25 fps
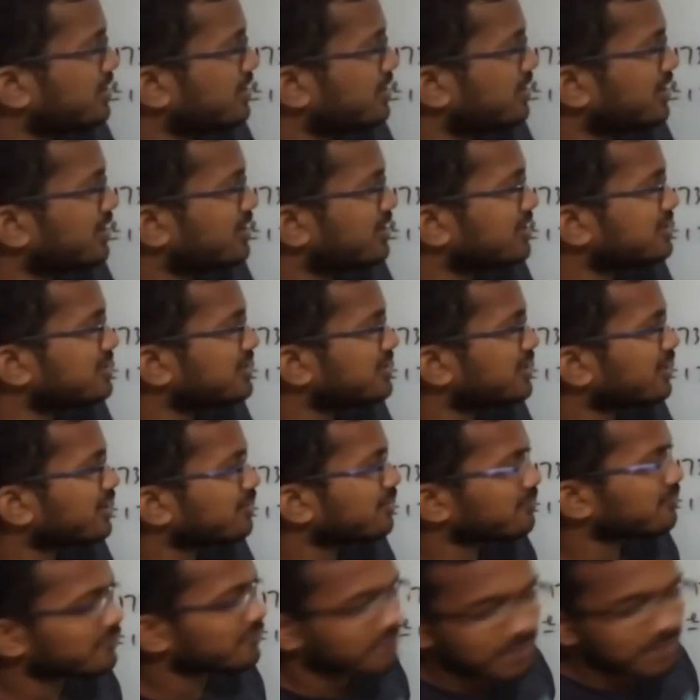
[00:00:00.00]
energy
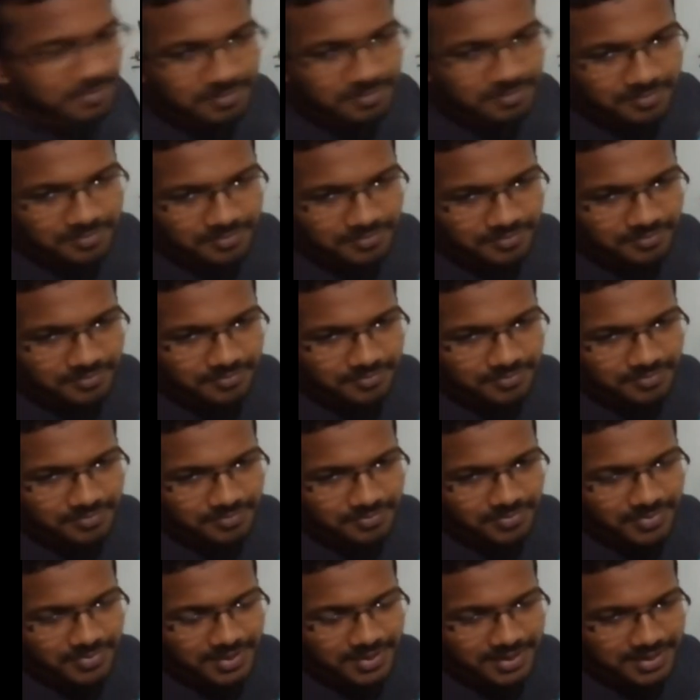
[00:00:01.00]
comes from
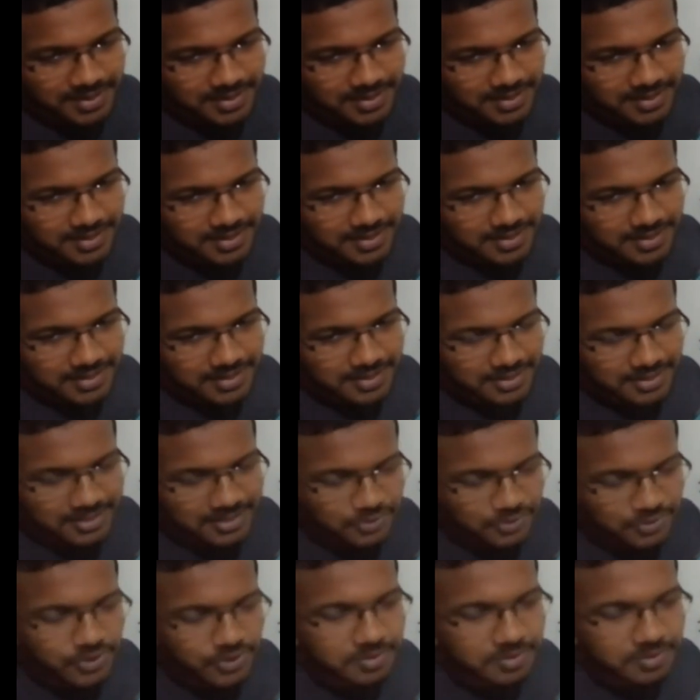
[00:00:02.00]

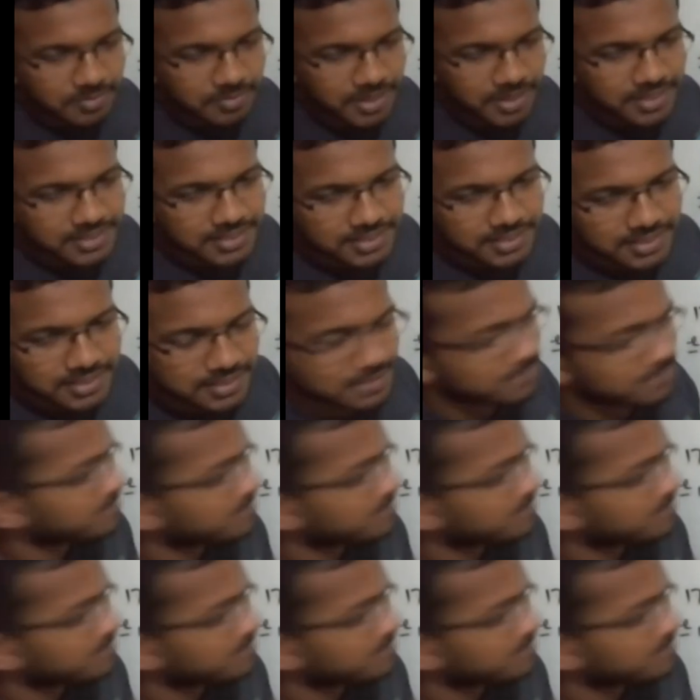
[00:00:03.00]
destroying mass.